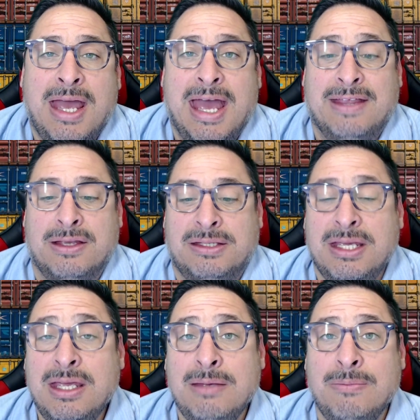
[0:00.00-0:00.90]
And the
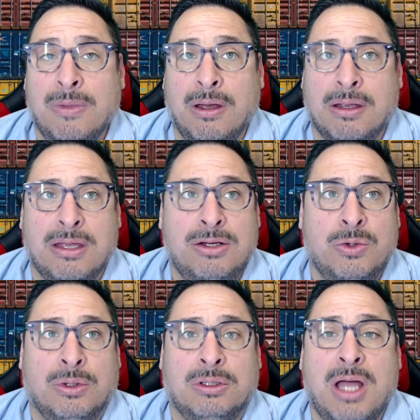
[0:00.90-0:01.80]
team can
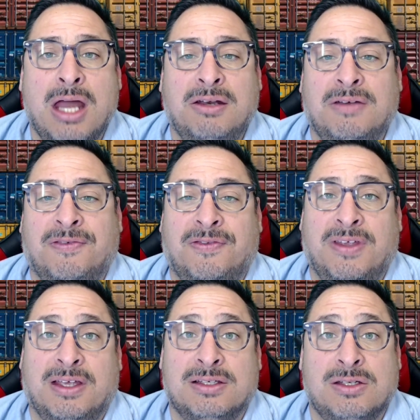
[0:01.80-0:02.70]
do a lot of different
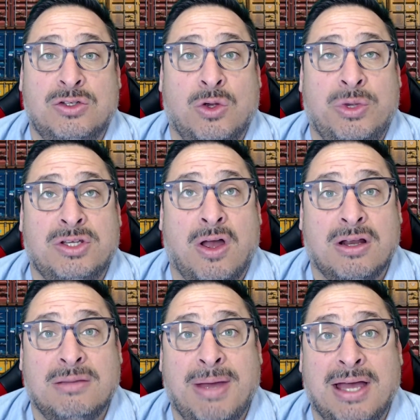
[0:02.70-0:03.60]
things. So we
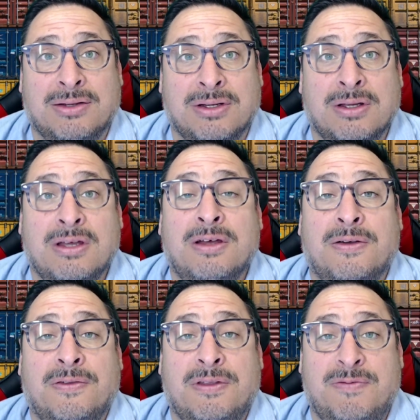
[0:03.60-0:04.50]
talked about
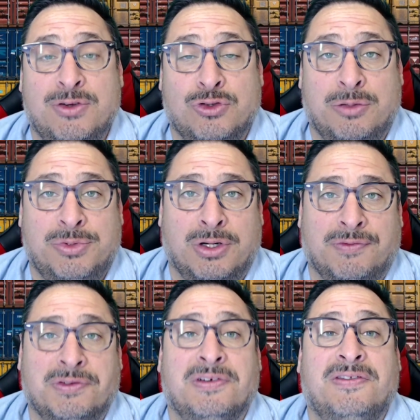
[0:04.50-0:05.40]
the visual
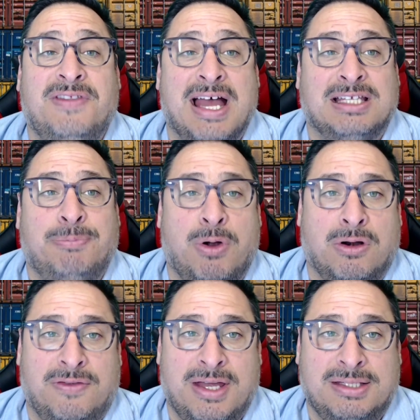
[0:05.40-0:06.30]
observer. That's
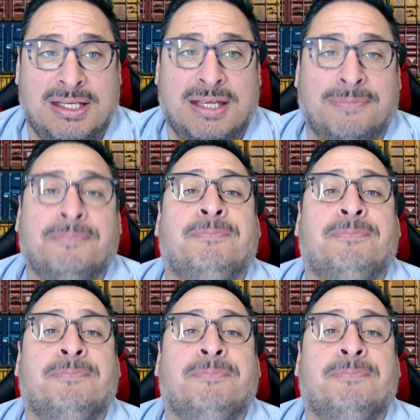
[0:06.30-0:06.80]
part of that team.